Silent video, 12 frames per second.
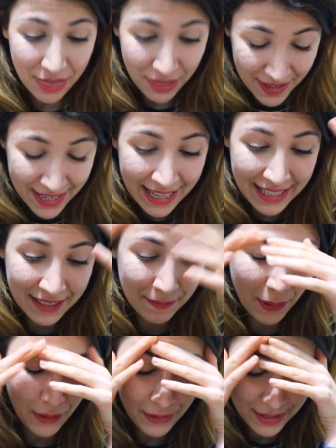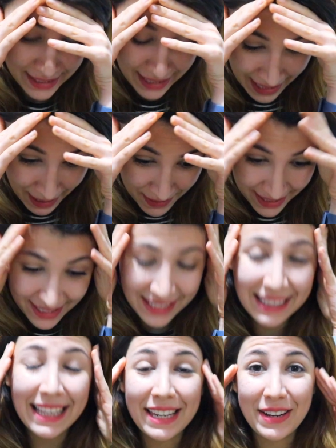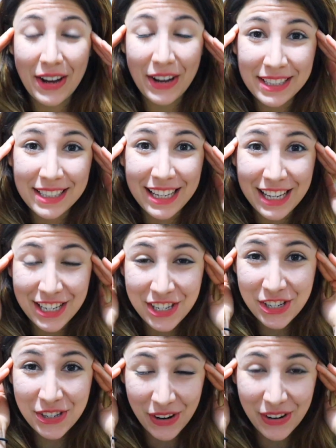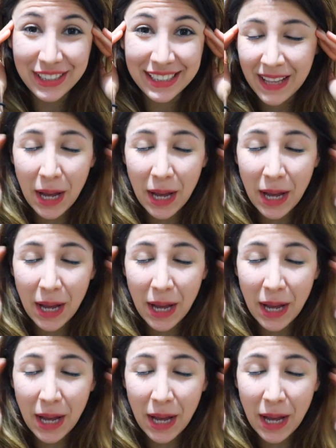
Three days have passed and I'm still in utter shock.